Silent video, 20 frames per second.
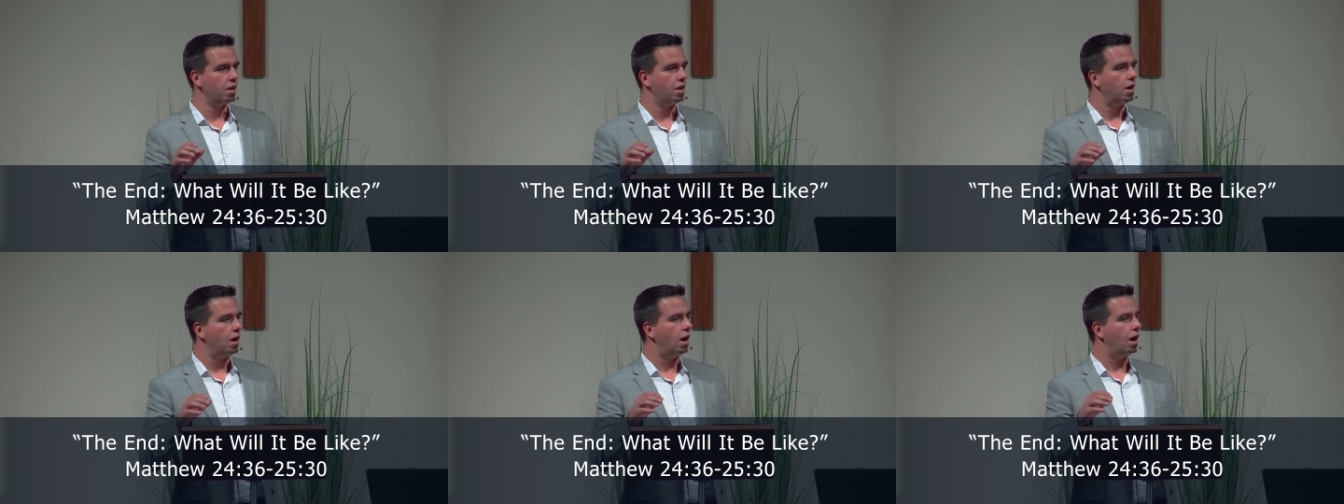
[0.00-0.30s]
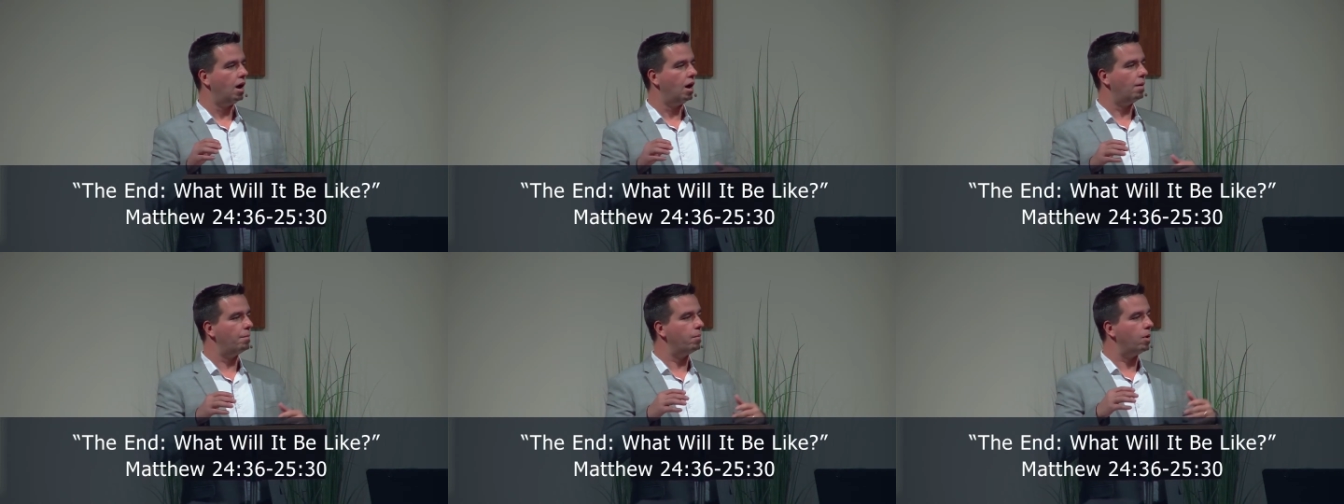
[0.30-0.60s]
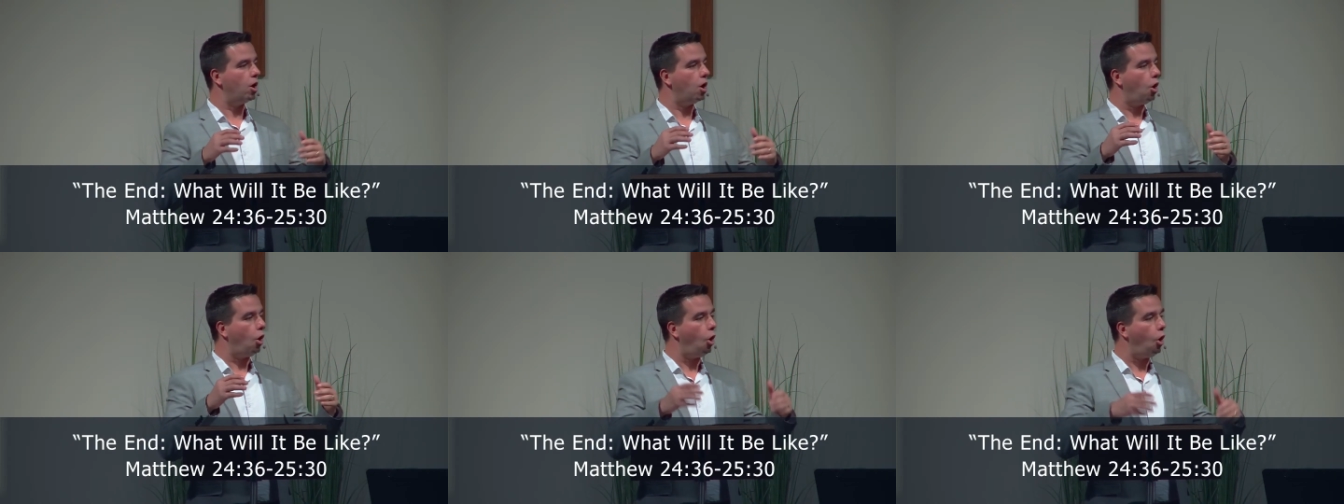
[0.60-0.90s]
Um,
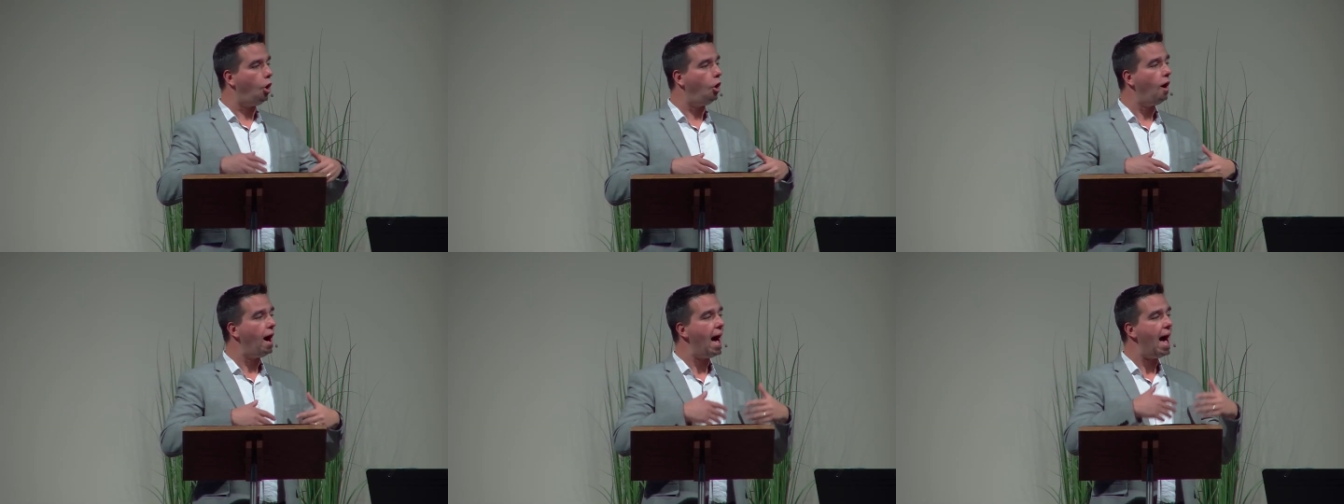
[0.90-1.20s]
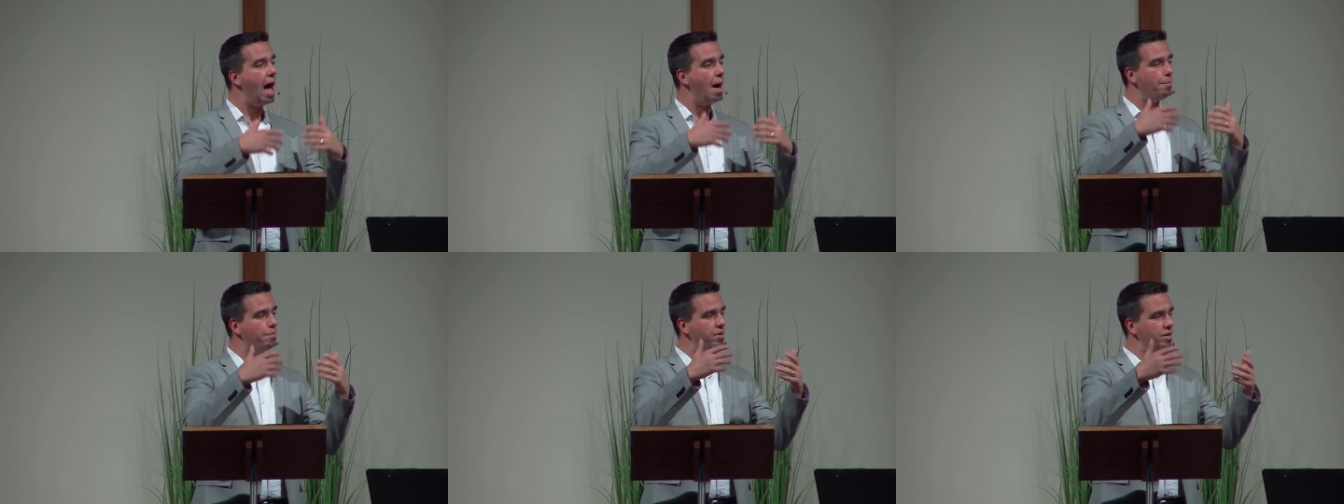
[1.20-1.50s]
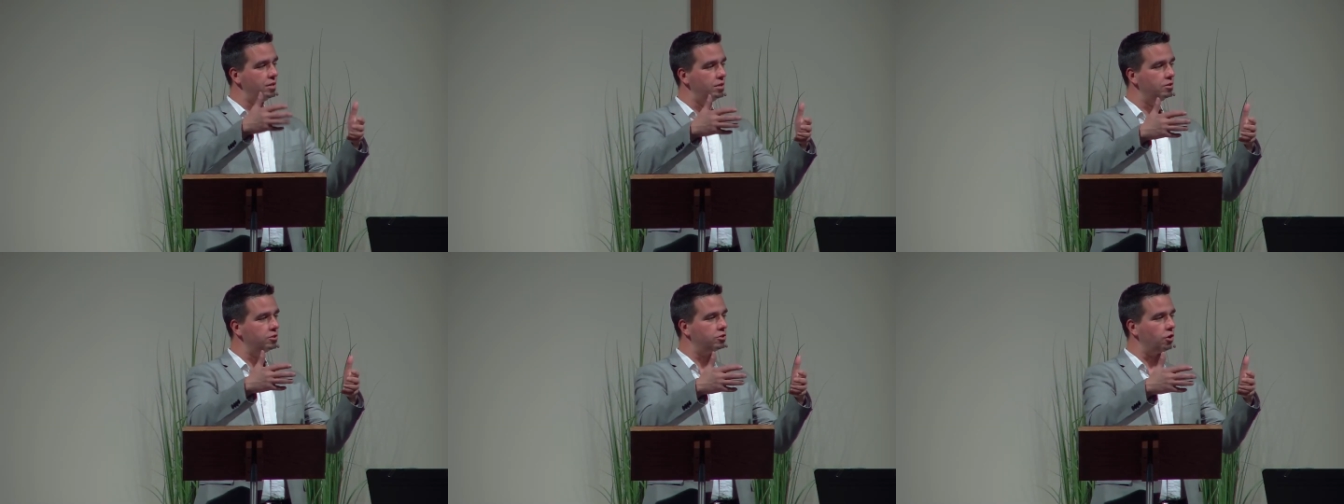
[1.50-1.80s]
all
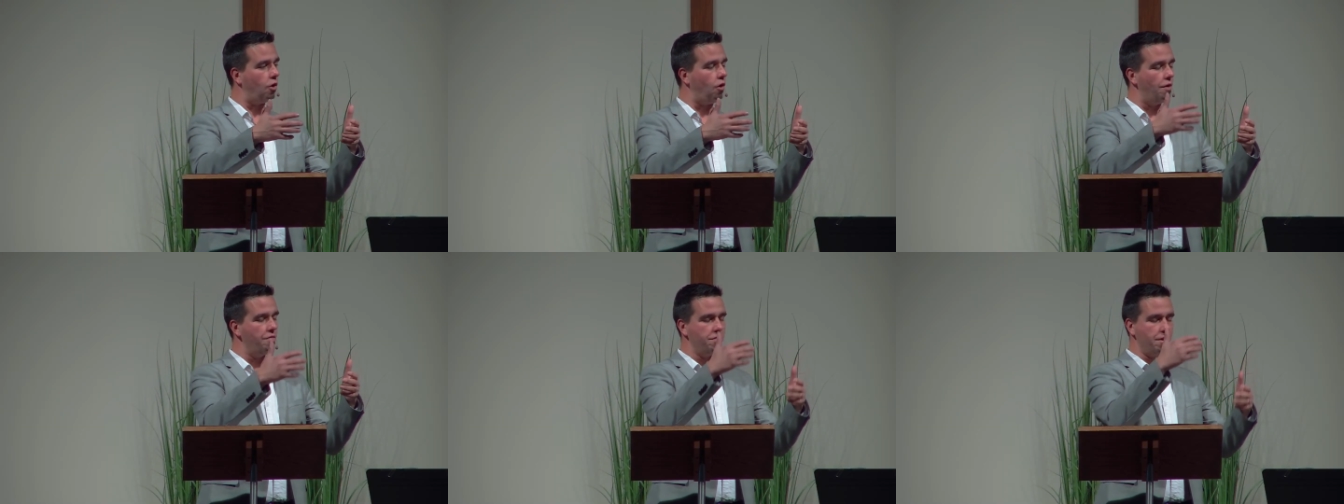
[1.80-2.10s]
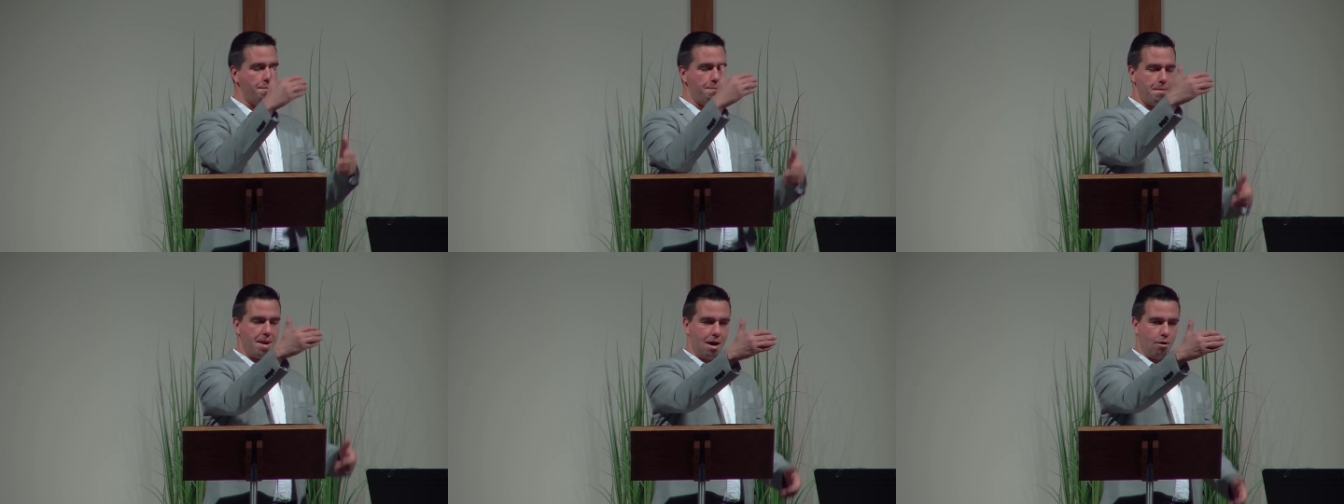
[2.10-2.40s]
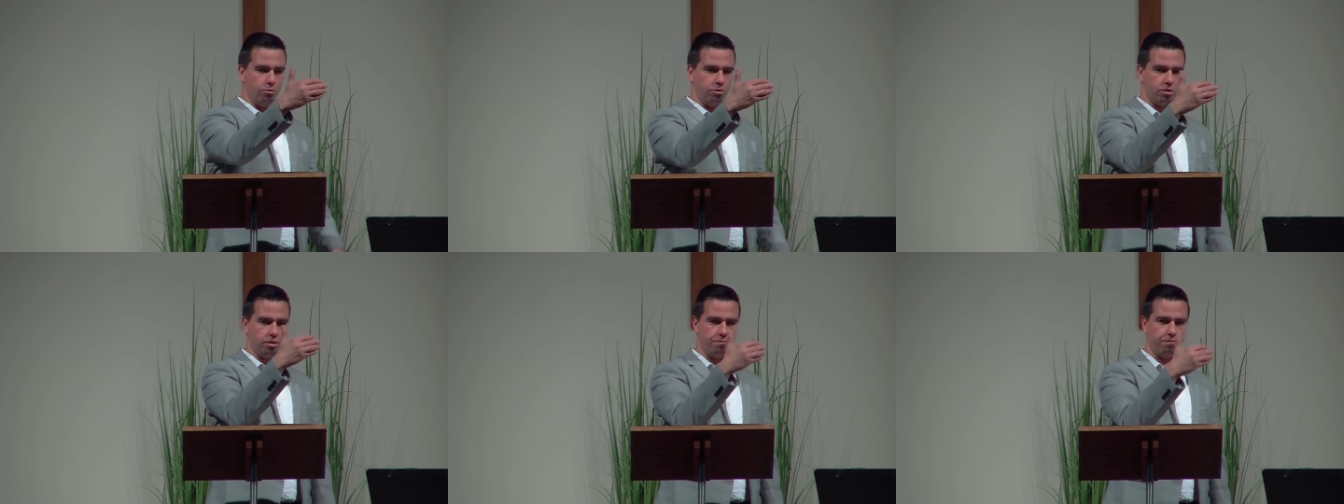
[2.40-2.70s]
happens on the
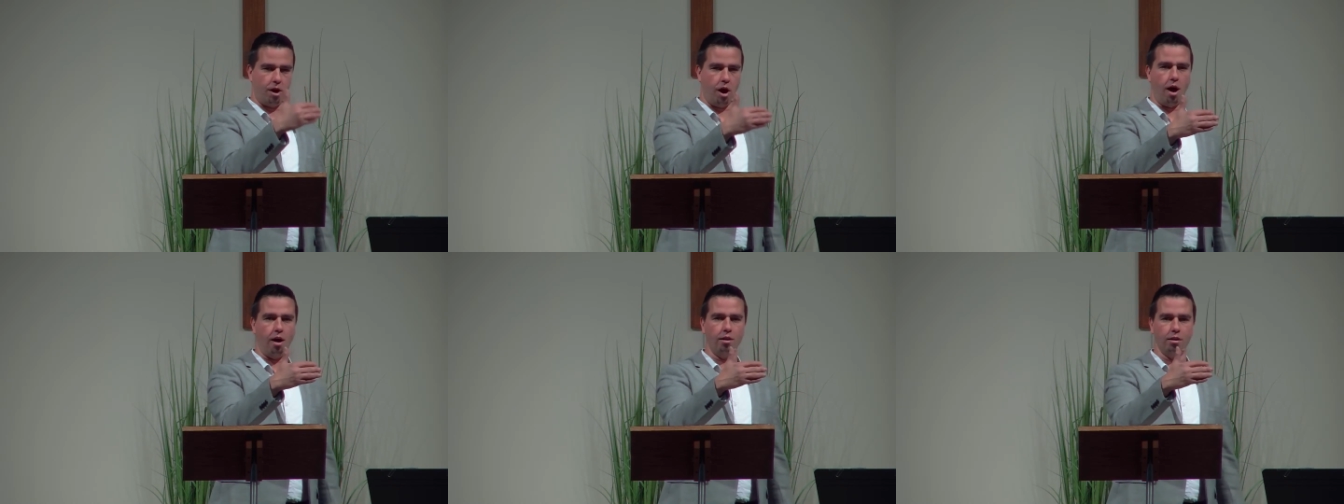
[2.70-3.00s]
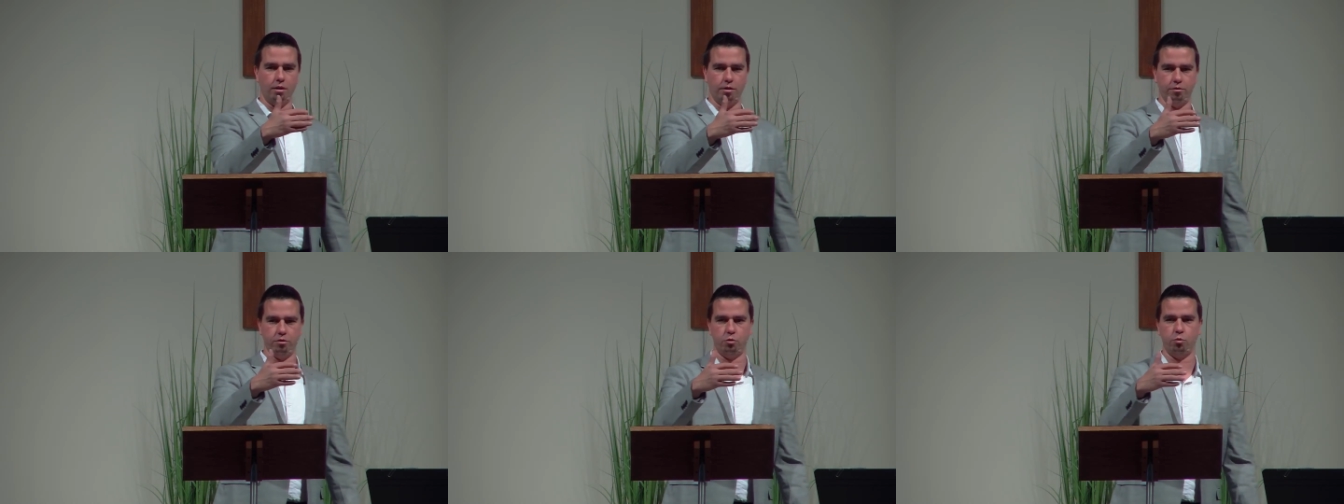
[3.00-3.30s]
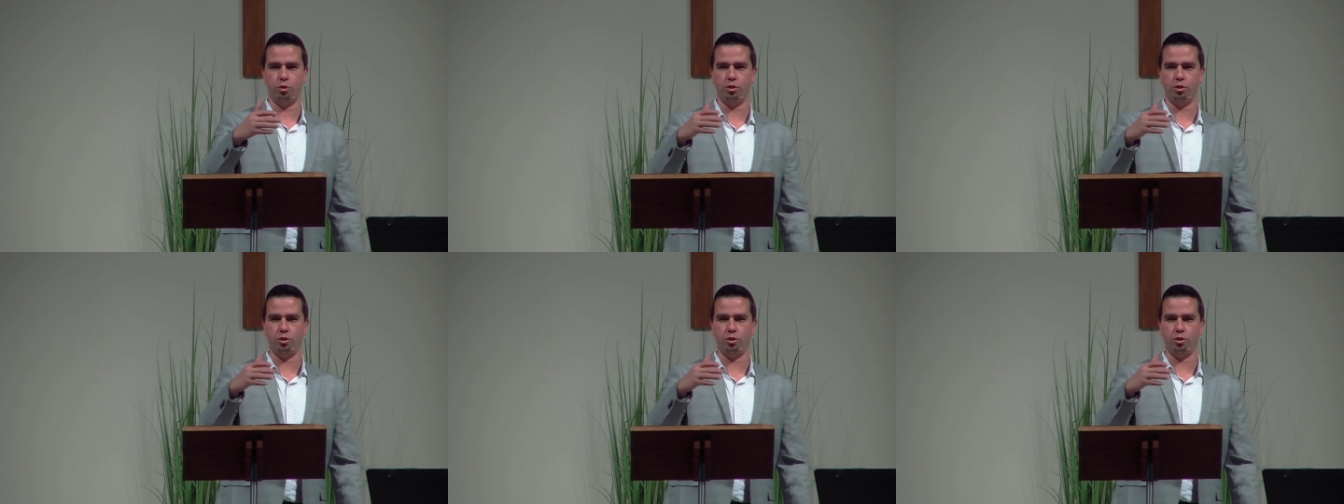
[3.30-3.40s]
Mount of Olives,